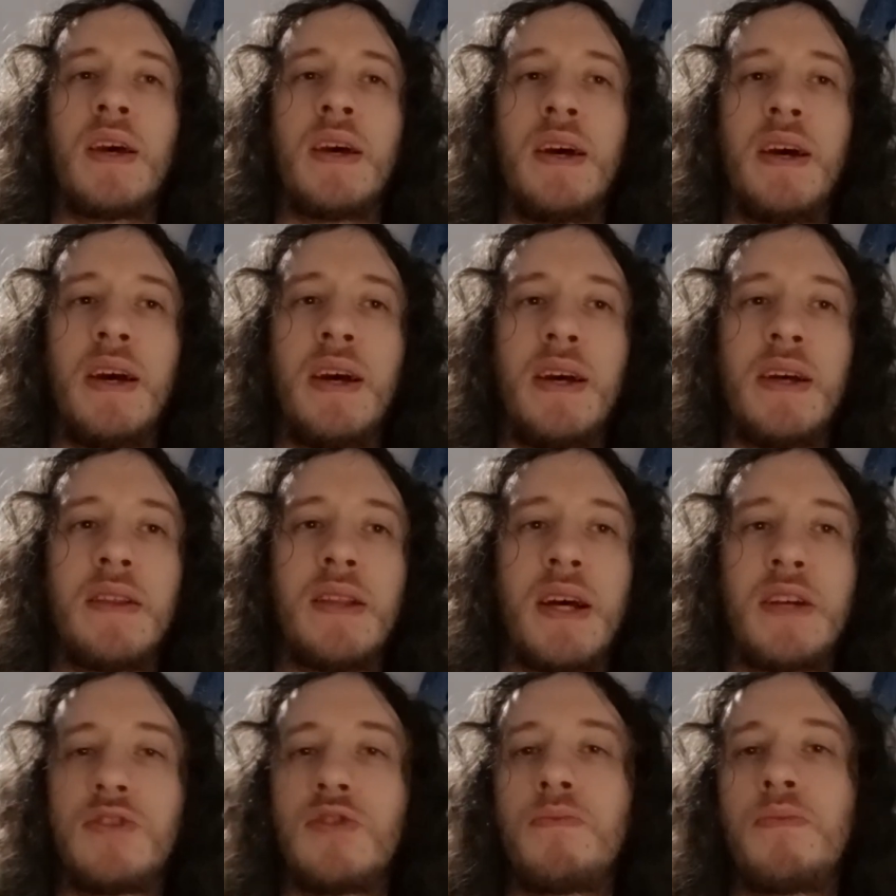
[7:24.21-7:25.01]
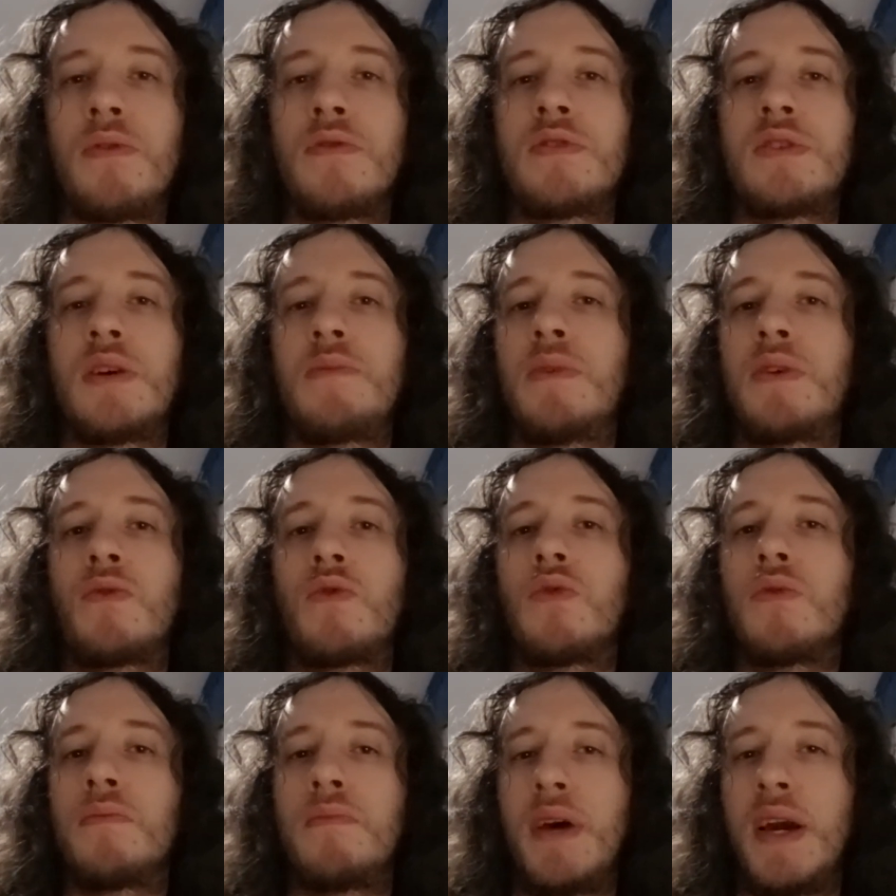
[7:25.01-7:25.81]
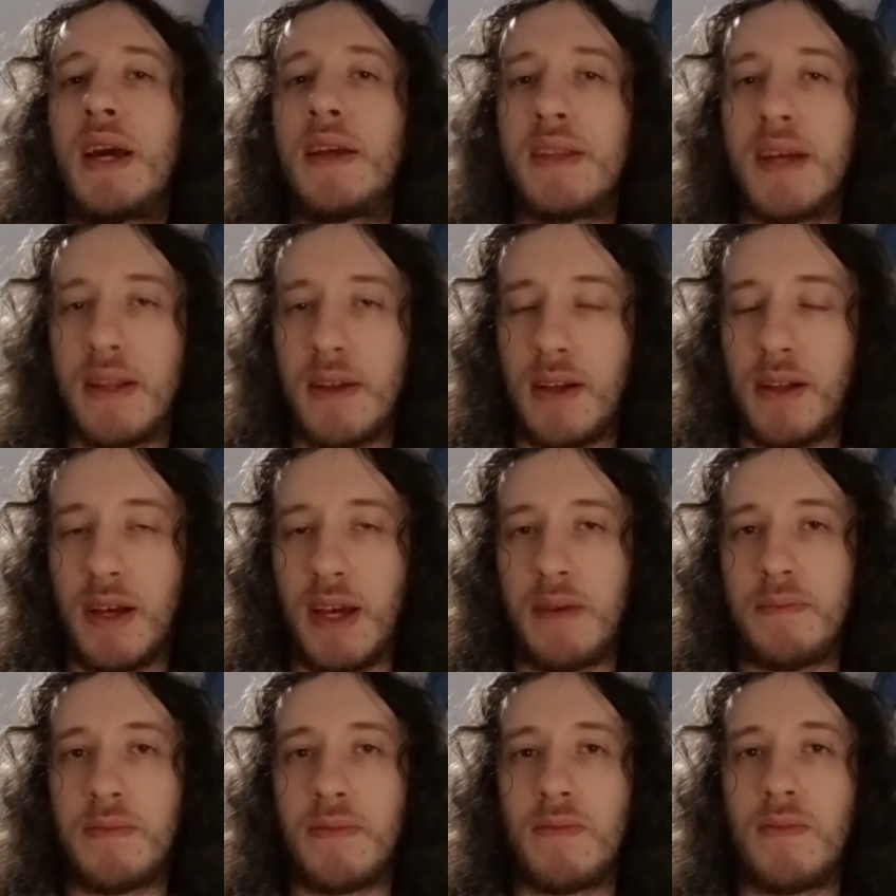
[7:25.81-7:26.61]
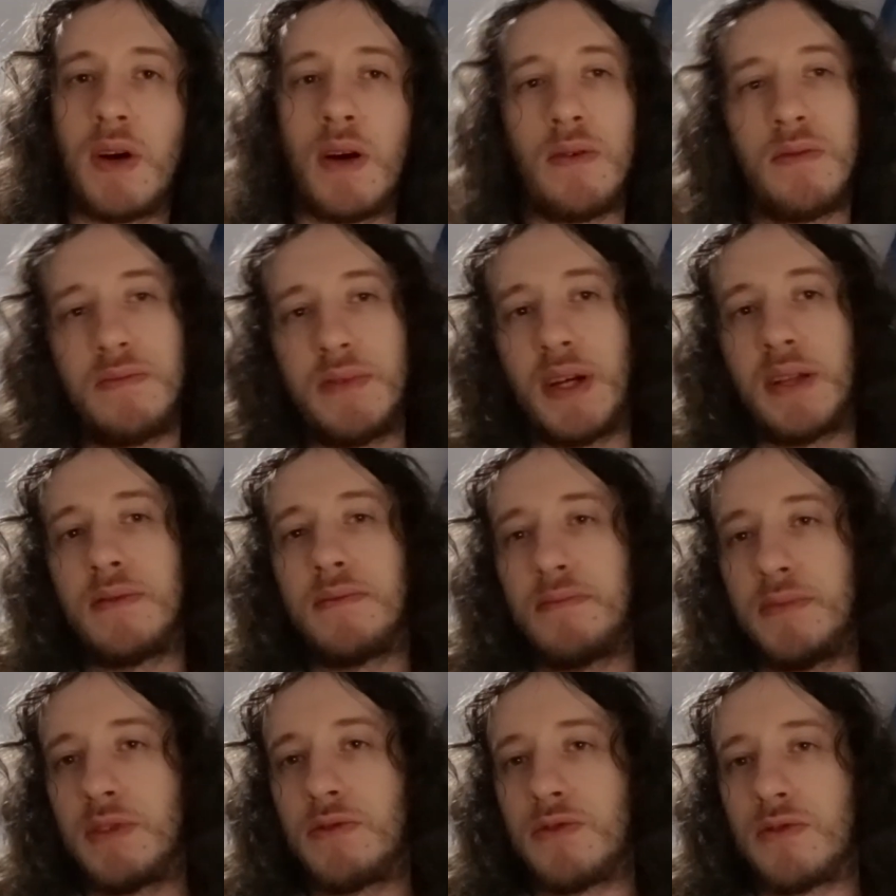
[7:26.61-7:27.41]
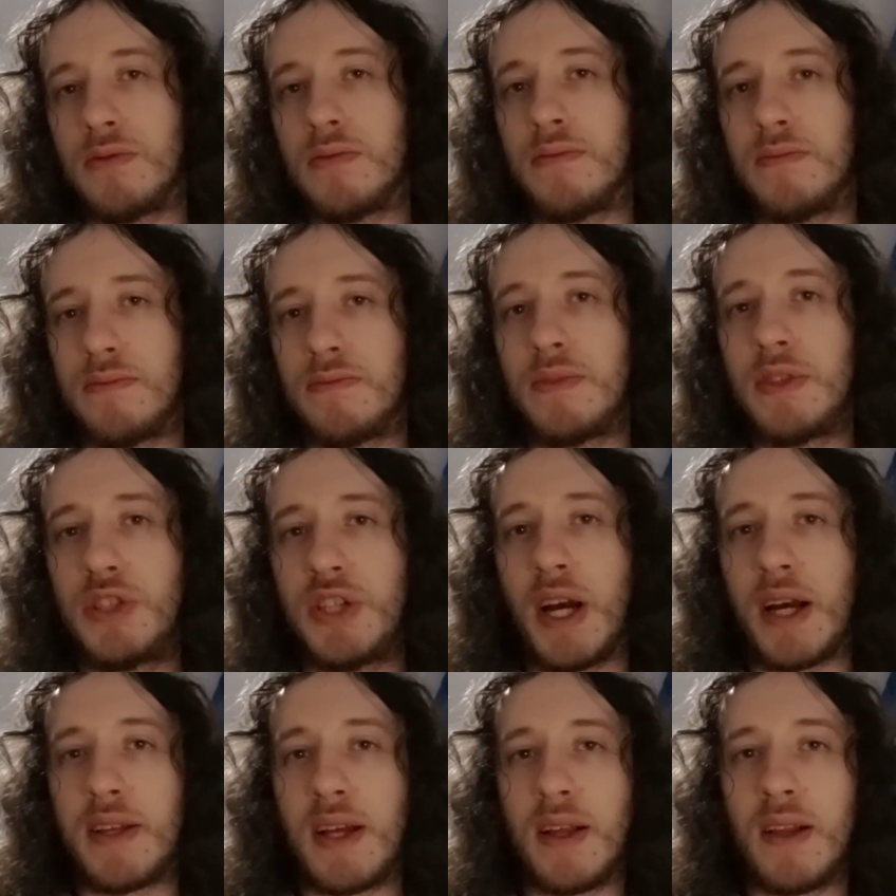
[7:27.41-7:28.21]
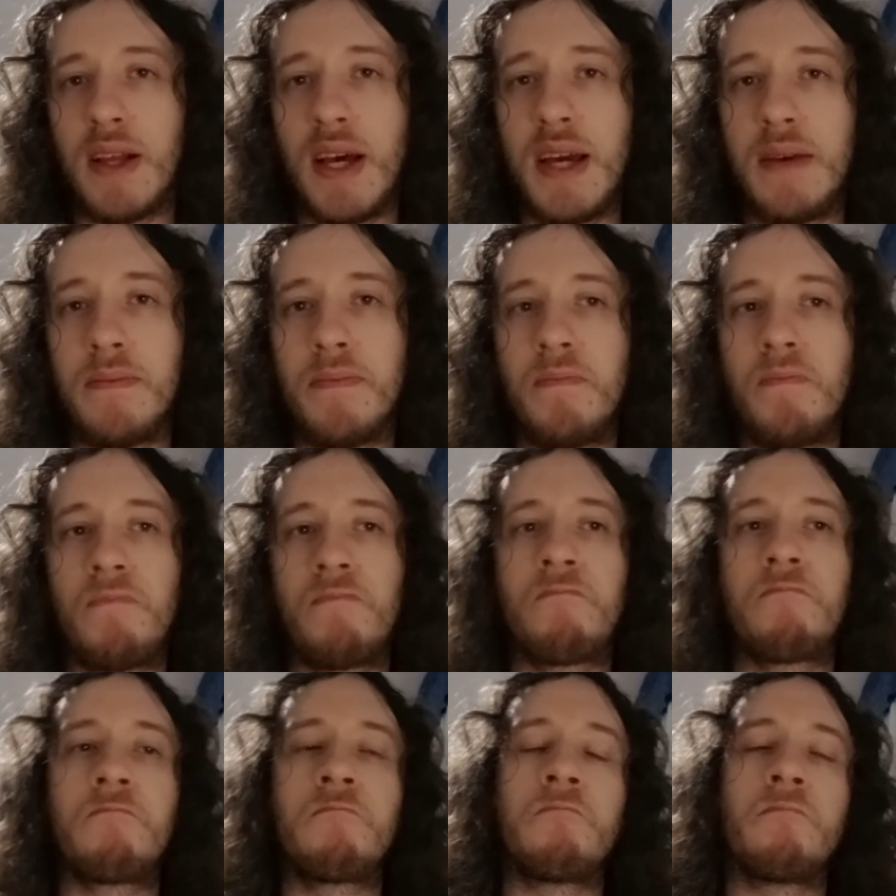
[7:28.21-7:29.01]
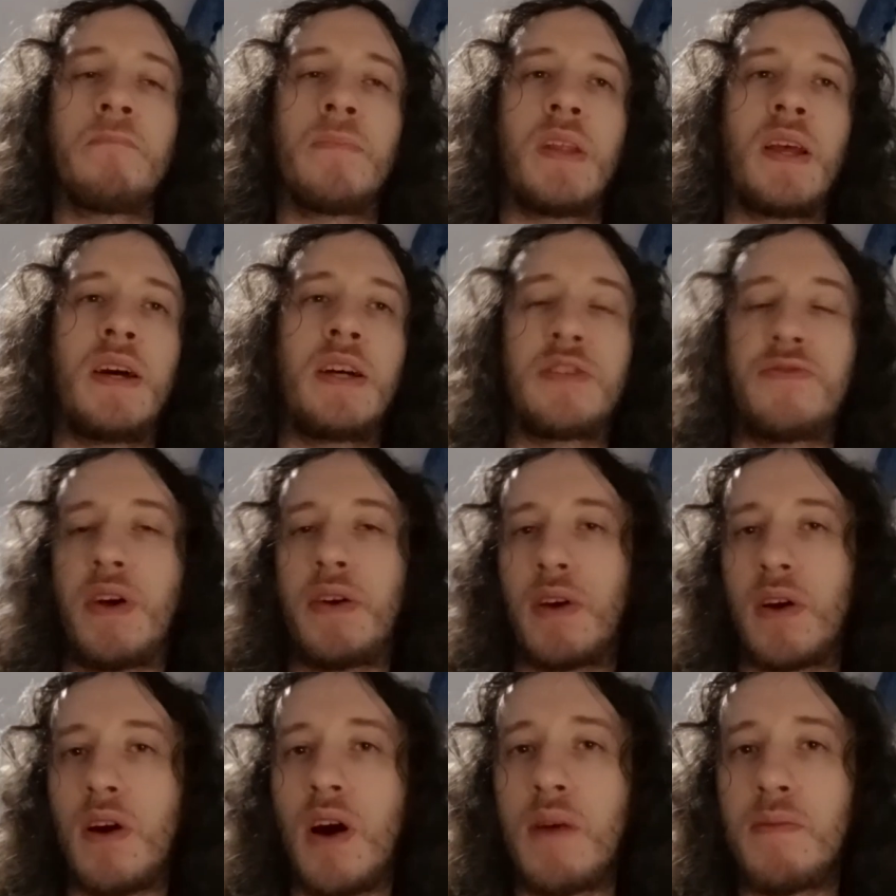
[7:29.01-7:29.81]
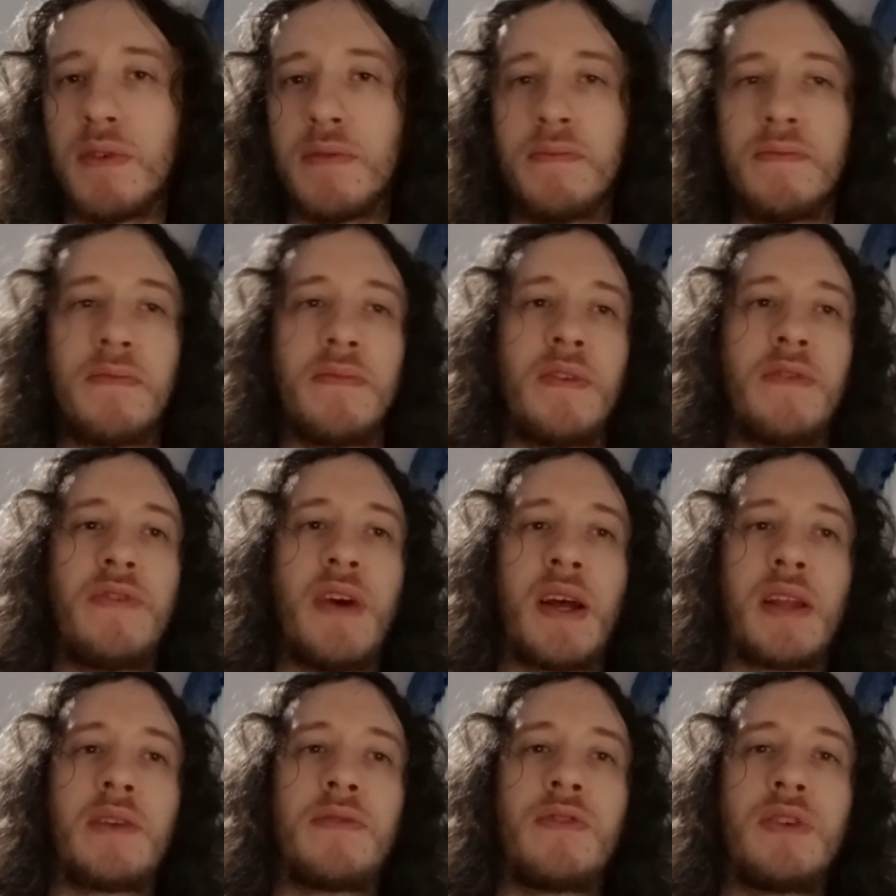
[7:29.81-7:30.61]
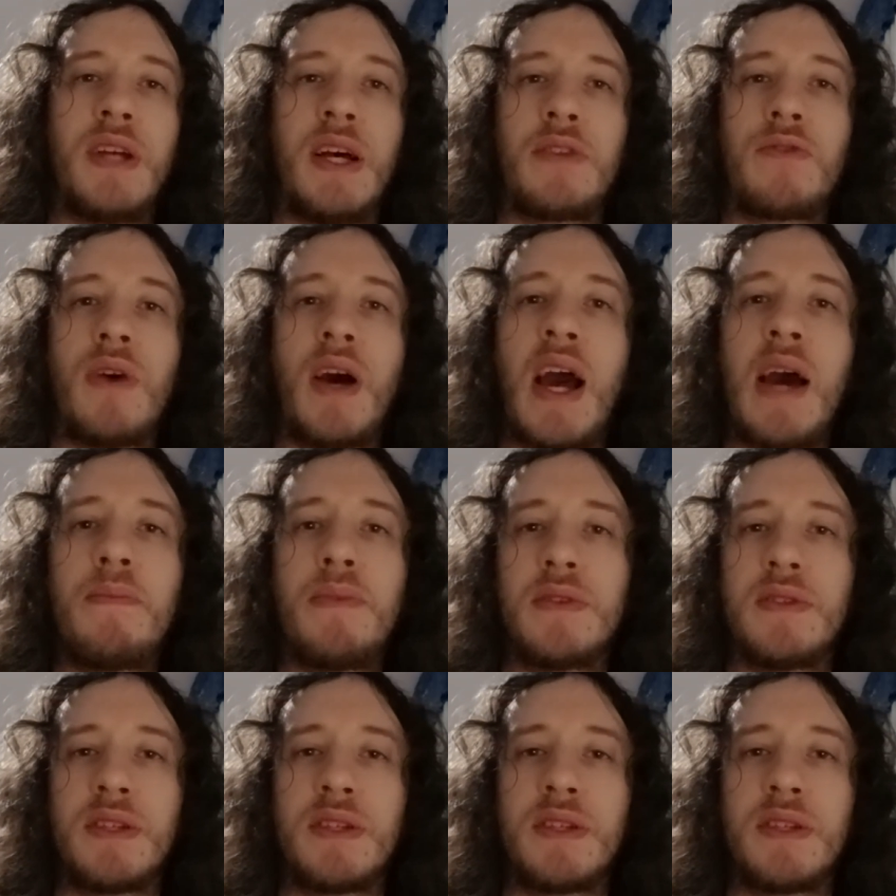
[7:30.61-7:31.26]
And let's suppose someone will make that claim. Well, then you should reject that claim. It's very common, in fact, for that to happen.